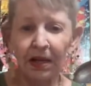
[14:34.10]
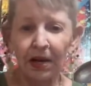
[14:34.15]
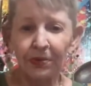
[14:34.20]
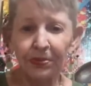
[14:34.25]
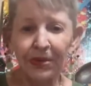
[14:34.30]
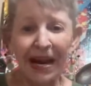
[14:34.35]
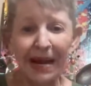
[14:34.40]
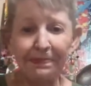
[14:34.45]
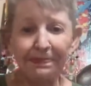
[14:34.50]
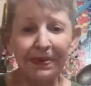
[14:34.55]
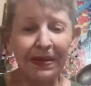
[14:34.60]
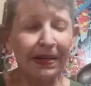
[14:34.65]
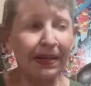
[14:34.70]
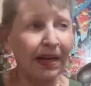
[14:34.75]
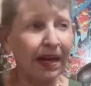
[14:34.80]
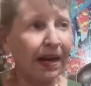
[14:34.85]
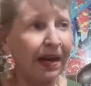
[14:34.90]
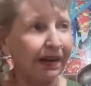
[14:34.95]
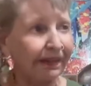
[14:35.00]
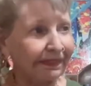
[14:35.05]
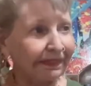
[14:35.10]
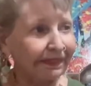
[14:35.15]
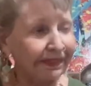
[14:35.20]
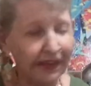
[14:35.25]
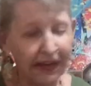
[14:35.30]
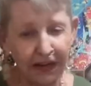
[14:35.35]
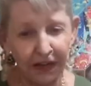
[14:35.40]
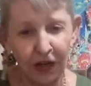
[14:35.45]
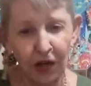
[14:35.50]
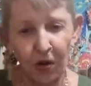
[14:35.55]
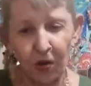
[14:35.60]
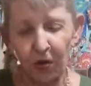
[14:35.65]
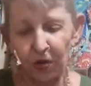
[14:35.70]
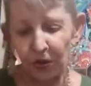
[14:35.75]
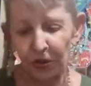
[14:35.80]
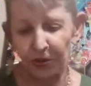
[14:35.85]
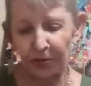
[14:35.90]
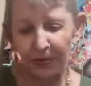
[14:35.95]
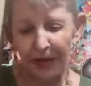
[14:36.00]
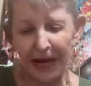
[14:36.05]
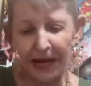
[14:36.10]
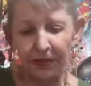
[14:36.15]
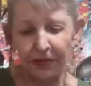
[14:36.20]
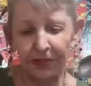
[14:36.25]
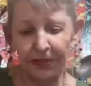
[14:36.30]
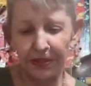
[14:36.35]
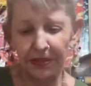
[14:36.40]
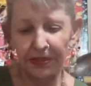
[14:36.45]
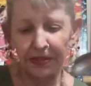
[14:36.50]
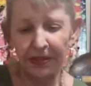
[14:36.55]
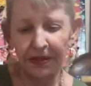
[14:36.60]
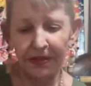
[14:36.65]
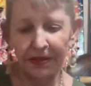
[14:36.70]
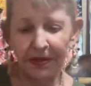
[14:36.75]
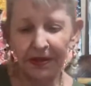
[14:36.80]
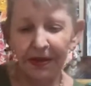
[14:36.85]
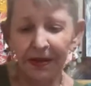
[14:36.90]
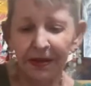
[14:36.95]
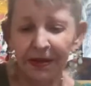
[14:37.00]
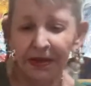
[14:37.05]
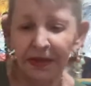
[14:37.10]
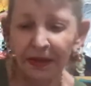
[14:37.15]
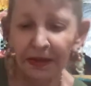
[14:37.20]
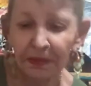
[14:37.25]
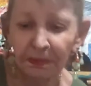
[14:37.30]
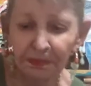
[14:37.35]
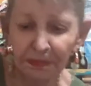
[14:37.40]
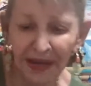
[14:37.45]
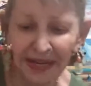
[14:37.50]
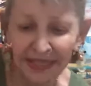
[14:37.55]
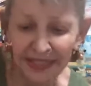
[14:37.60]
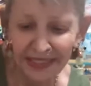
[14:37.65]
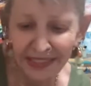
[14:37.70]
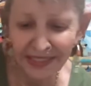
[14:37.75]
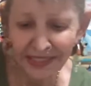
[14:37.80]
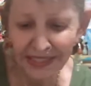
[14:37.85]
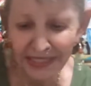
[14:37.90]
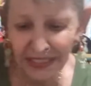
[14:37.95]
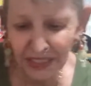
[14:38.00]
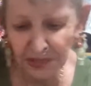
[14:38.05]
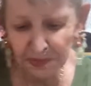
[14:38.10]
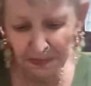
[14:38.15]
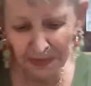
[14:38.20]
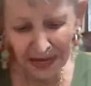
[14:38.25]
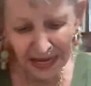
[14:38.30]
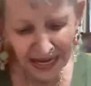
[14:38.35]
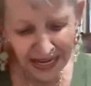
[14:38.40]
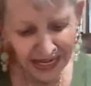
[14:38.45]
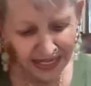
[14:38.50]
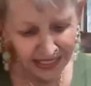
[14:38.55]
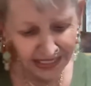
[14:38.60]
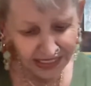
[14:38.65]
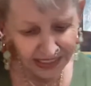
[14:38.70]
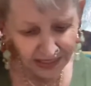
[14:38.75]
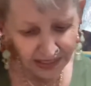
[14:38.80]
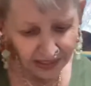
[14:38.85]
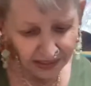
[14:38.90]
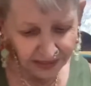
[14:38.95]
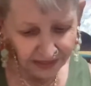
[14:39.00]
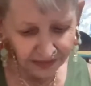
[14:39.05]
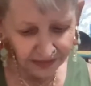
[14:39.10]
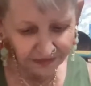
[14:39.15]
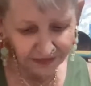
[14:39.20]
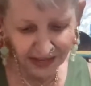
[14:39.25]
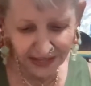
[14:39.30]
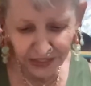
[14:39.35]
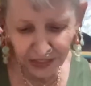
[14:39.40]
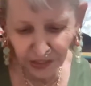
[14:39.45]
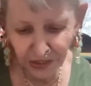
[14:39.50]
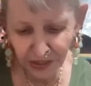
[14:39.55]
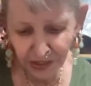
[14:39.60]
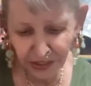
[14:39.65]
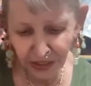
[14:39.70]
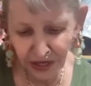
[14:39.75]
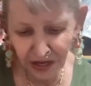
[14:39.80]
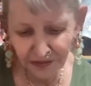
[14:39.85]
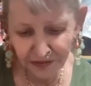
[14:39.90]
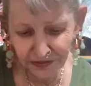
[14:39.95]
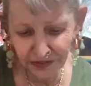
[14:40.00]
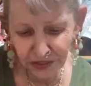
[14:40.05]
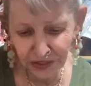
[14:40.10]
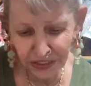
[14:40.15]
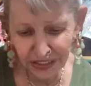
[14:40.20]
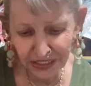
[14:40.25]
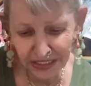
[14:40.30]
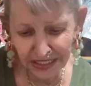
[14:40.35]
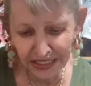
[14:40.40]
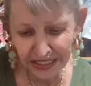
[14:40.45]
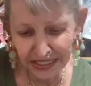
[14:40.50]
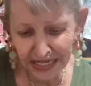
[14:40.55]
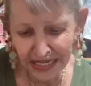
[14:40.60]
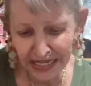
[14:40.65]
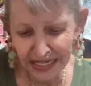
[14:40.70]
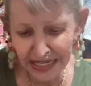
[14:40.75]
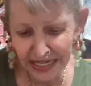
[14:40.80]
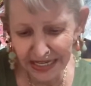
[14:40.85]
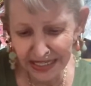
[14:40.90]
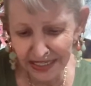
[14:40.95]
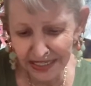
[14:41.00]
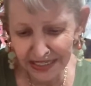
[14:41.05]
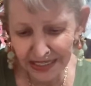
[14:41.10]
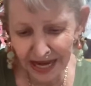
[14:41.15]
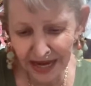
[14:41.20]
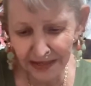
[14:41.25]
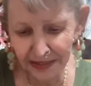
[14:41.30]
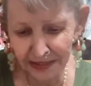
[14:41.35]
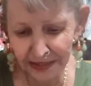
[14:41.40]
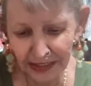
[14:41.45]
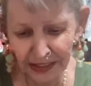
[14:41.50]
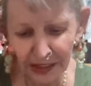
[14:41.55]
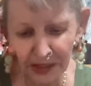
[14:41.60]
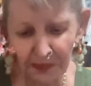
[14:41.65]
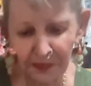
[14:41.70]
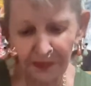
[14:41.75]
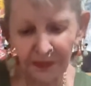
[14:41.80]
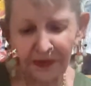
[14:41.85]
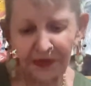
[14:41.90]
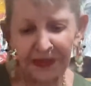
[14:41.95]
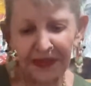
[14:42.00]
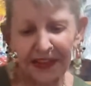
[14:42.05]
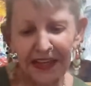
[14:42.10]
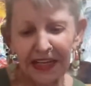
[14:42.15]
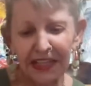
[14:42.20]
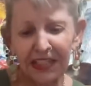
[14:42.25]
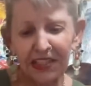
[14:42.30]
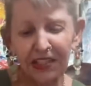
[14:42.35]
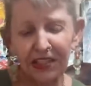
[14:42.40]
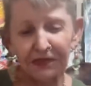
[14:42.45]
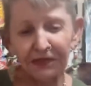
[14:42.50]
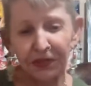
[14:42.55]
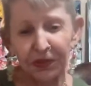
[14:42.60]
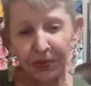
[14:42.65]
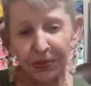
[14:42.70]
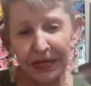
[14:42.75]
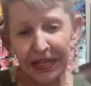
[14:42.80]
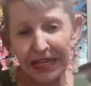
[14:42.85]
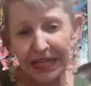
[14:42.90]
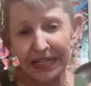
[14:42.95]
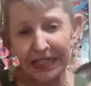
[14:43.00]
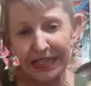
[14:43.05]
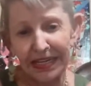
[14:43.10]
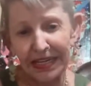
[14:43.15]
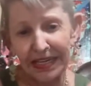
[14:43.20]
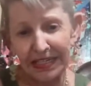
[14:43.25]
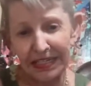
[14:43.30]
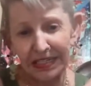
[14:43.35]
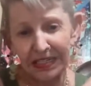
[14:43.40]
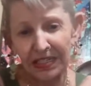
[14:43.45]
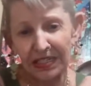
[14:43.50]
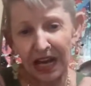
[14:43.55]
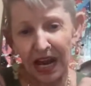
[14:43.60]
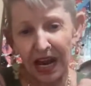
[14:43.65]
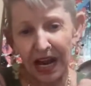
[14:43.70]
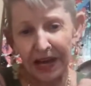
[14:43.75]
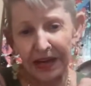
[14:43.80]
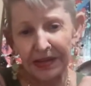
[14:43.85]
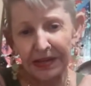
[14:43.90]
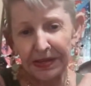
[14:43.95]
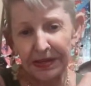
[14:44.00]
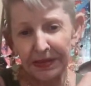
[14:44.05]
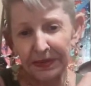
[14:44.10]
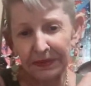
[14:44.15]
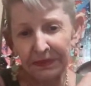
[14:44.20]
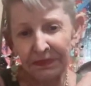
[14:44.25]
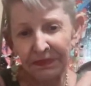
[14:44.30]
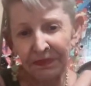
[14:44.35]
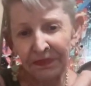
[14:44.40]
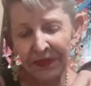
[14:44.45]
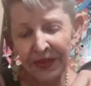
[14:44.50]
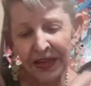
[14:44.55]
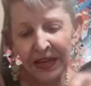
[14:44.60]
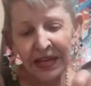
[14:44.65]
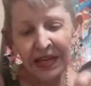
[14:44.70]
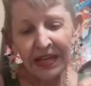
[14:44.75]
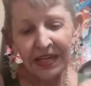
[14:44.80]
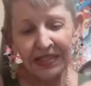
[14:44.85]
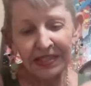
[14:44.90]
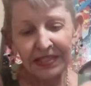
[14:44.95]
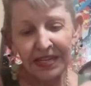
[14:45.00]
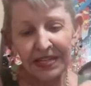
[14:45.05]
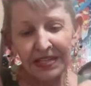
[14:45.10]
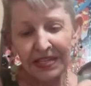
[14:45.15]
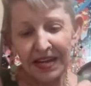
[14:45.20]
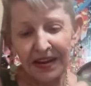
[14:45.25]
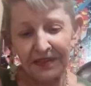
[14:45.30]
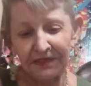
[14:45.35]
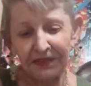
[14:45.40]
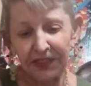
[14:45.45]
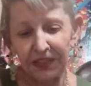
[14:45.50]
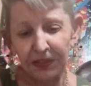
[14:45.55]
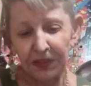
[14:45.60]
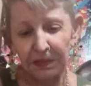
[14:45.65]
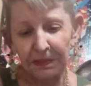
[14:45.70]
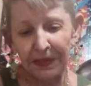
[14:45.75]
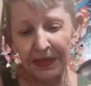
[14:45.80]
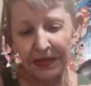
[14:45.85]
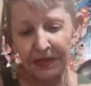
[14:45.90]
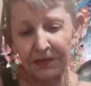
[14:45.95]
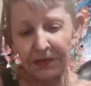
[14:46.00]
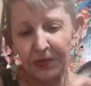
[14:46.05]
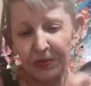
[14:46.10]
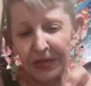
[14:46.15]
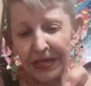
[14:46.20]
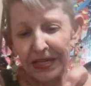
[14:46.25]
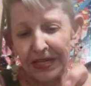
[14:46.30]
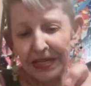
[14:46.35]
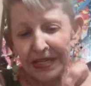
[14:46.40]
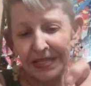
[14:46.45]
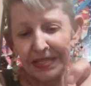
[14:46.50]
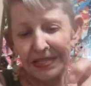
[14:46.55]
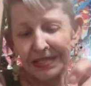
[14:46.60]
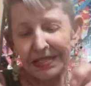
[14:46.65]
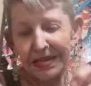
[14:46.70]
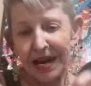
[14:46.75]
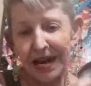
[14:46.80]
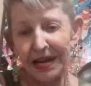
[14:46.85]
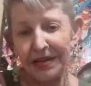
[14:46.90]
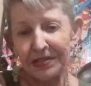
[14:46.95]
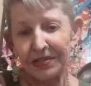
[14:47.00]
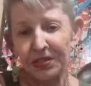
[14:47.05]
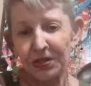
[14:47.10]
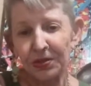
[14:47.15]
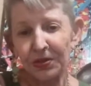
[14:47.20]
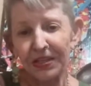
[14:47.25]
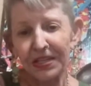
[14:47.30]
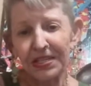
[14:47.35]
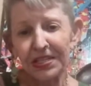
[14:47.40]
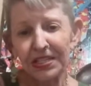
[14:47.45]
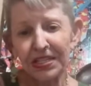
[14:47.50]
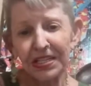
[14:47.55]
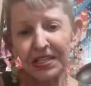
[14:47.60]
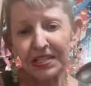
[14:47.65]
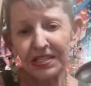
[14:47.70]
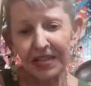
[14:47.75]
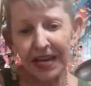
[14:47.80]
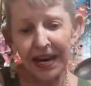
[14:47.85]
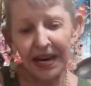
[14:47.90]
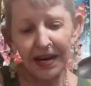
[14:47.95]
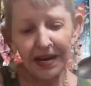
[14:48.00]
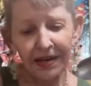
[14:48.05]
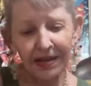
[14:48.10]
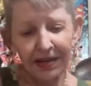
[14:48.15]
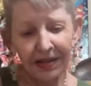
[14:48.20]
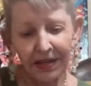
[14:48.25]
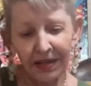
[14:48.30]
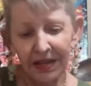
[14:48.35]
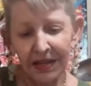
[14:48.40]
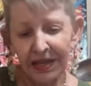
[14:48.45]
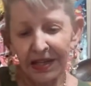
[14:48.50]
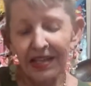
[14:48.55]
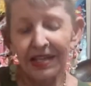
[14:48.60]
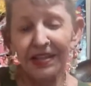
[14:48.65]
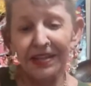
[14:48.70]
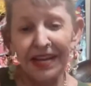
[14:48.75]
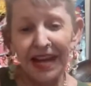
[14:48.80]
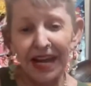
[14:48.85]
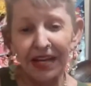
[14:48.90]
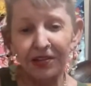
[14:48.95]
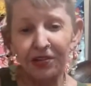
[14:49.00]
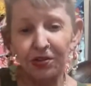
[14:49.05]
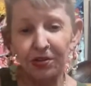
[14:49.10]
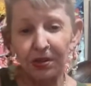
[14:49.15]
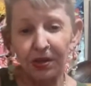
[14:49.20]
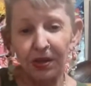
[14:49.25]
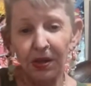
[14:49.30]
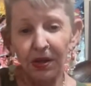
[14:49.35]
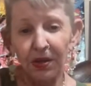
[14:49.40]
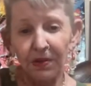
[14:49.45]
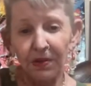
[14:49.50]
wrapping of a gold around it. But in this piece, if I took it off, you could see it's got little things of green inside. It does have a little bit of green inside. So this is a natural